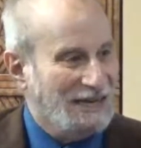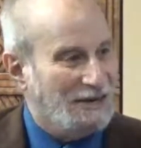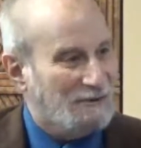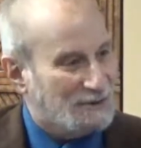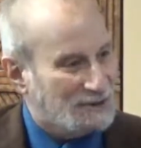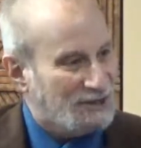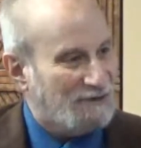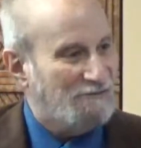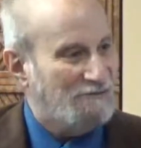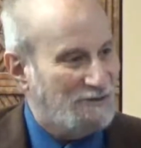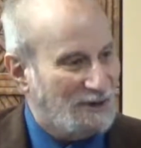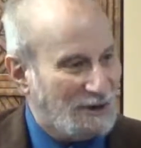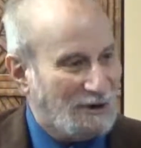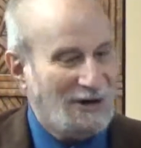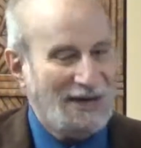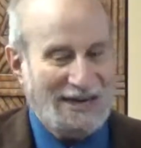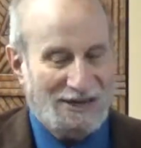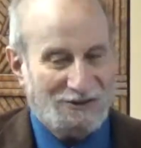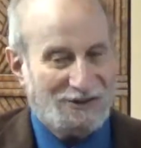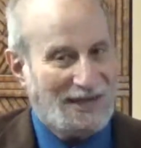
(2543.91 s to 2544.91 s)
It was a
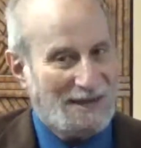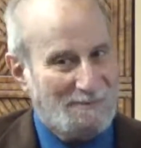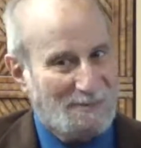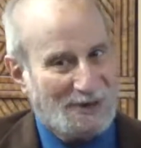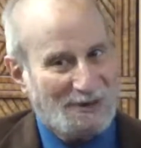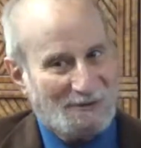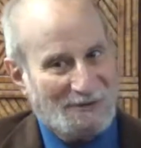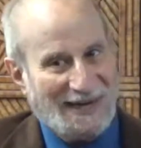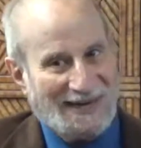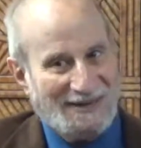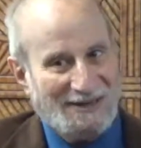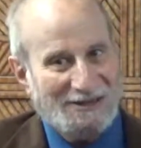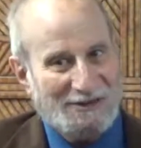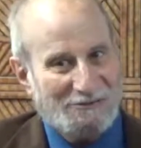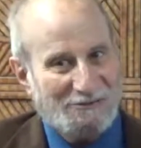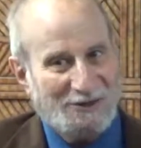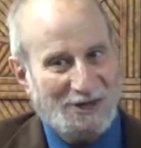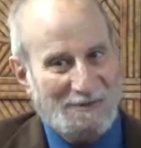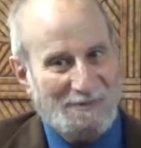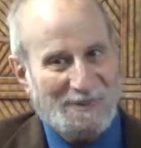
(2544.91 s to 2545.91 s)
very interesting, they put it right on the
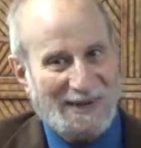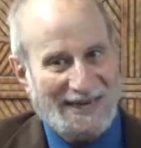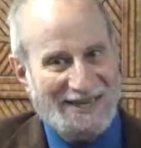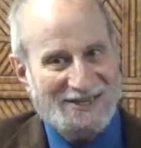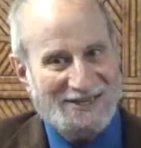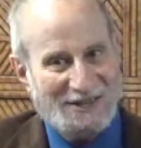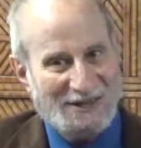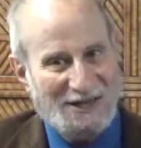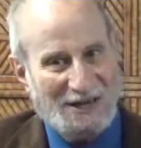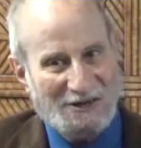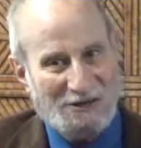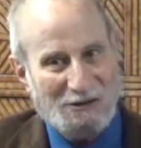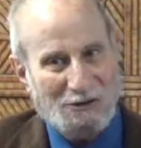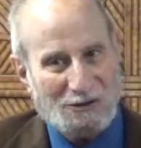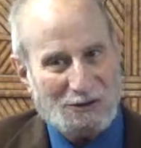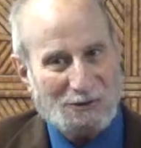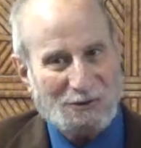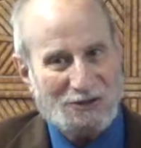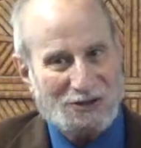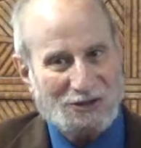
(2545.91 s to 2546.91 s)
front page, an
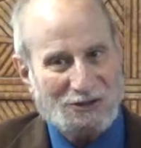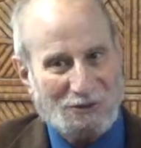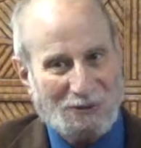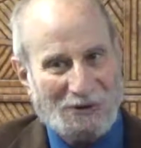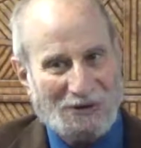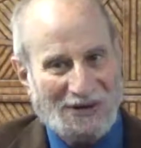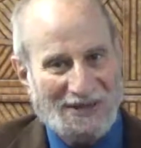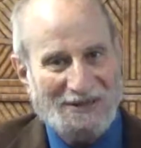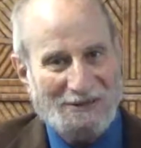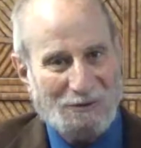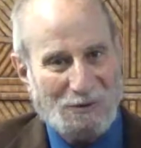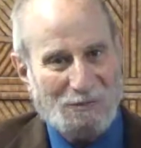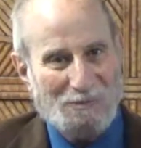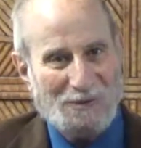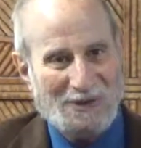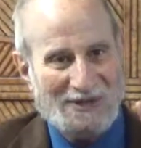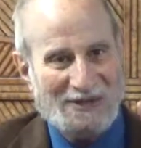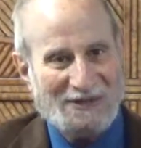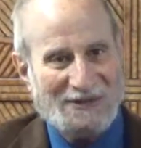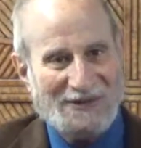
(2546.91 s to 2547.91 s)
unusual story to
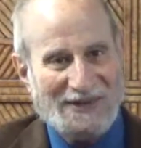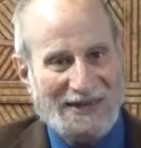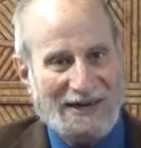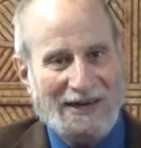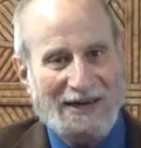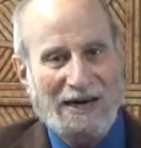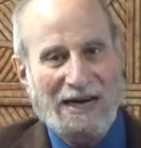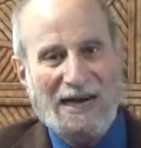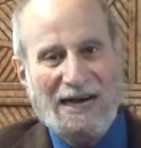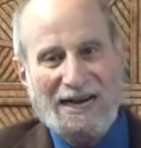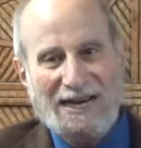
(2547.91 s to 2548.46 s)
appear there.